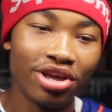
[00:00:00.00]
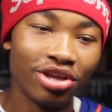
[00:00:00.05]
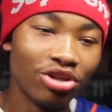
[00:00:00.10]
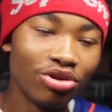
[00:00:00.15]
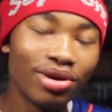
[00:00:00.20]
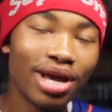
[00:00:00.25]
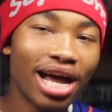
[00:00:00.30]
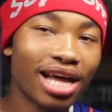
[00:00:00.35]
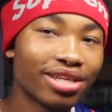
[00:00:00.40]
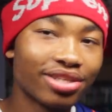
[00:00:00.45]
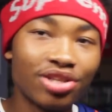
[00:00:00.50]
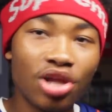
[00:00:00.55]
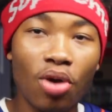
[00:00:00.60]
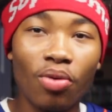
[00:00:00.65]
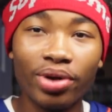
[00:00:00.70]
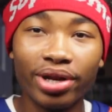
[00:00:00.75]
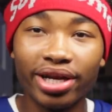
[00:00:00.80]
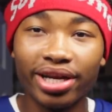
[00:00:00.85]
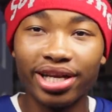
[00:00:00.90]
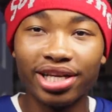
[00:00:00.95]
You guys know
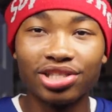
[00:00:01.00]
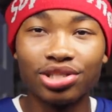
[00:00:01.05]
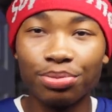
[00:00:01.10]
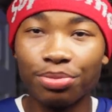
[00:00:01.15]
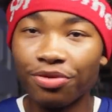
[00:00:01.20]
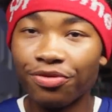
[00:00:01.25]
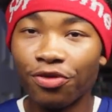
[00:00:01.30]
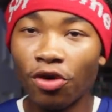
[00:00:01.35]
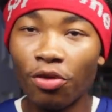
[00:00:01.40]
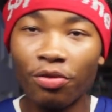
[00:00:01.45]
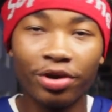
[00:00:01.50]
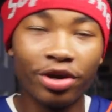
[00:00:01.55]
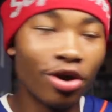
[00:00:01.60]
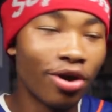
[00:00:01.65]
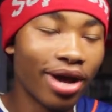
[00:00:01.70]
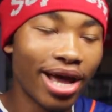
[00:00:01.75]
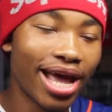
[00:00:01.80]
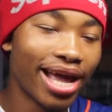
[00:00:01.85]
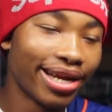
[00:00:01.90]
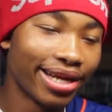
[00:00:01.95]
what it is. So before we
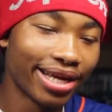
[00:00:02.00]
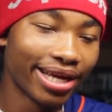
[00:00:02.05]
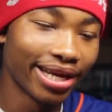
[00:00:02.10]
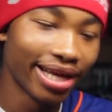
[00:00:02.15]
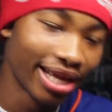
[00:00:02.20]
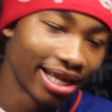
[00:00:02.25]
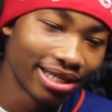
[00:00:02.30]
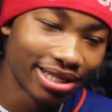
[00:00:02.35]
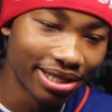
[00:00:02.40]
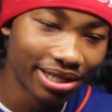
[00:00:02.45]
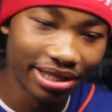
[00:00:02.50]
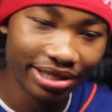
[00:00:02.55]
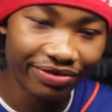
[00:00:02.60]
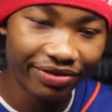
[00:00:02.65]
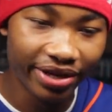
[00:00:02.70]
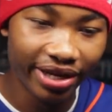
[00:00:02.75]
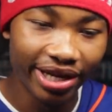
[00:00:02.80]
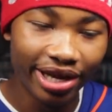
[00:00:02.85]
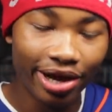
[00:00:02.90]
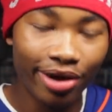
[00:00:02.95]
go ahead and get into this
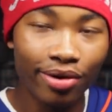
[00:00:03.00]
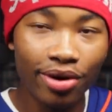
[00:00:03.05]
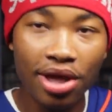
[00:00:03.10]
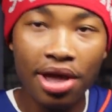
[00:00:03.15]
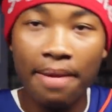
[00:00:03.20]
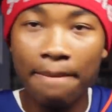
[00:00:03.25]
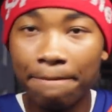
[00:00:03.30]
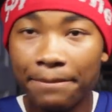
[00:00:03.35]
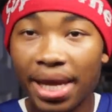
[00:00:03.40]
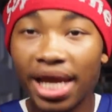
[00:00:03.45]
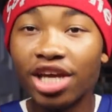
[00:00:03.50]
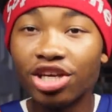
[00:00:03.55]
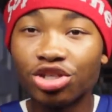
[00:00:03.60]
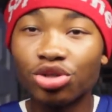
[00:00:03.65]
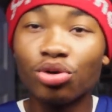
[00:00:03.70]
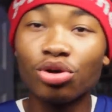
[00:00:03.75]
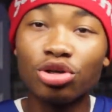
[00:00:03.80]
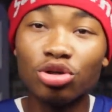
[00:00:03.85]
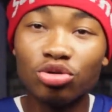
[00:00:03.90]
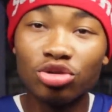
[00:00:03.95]
video, make
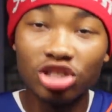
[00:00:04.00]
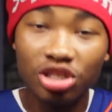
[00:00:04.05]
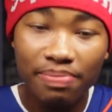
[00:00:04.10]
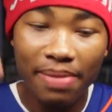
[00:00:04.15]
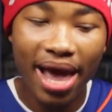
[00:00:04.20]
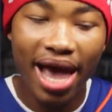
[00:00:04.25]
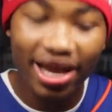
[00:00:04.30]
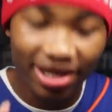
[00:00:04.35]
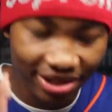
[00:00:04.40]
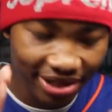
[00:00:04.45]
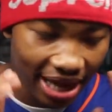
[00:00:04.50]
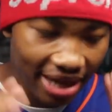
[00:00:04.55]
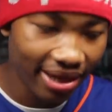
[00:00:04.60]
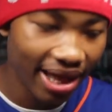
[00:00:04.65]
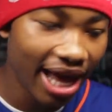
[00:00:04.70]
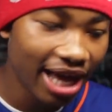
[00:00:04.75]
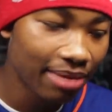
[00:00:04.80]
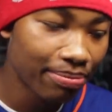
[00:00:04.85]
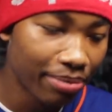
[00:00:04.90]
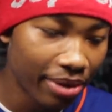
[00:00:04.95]
sure you smash that
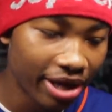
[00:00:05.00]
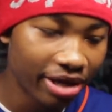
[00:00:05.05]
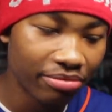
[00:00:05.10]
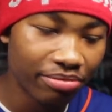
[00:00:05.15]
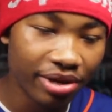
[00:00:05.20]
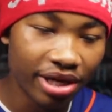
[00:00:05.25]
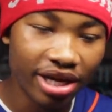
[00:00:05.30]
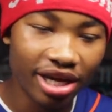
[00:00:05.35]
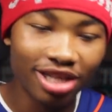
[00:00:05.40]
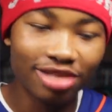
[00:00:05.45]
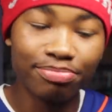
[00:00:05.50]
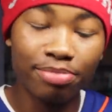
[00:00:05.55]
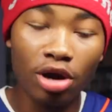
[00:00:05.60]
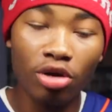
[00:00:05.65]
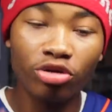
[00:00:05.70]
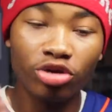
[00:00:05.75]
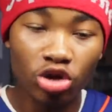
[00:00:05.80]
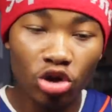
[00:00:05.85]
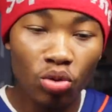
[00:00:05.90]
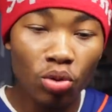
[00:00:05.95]
like button because,
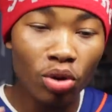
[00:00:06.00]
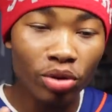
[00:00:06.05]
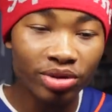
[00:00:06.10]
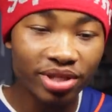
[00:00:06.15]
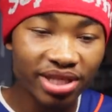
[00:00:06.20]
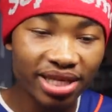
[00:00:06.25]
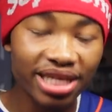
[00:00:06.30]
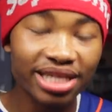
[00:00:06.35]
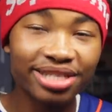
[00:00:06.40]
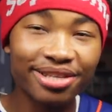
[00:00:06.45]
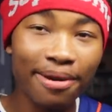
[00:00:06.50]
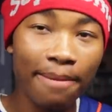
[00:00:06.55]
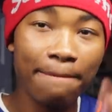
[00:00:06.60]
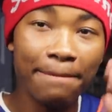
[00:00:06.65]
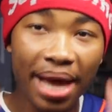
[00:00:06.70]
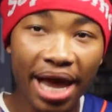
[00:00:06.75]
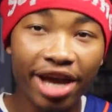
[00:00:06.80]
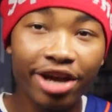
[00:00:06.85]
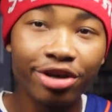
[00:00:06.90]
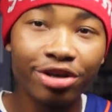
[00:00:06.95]
bro, you will see some
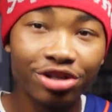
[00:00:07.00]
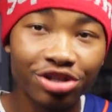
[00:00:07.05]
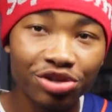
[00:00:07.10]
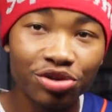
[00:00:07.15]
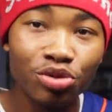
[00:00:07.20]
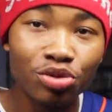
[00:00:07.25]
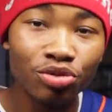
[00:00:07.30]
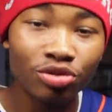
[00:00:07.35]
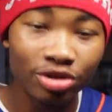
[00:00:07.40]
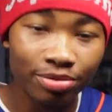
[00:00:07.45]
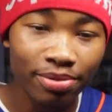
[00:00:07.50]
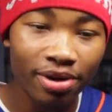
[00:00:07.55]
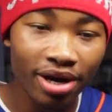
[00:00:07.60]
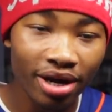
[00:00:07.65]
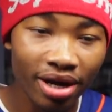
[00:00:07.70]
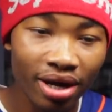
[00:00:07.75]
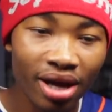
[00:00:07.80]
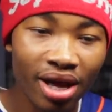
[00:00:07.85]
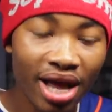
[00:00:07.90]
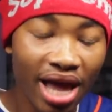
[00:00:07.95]
banger shoes,
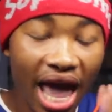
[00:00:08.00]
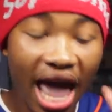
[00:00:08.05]
bro.